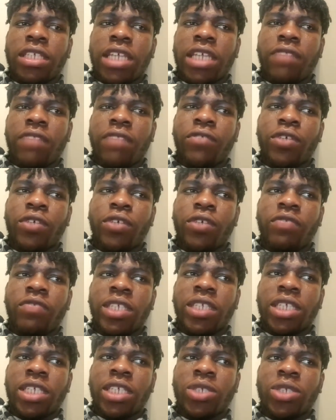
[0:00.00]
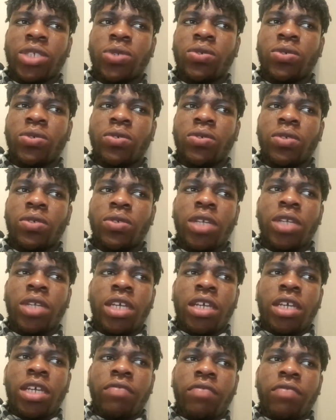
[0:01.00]
like 4 events at school,
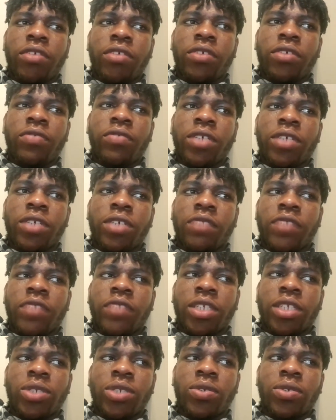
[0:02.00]
very fun events.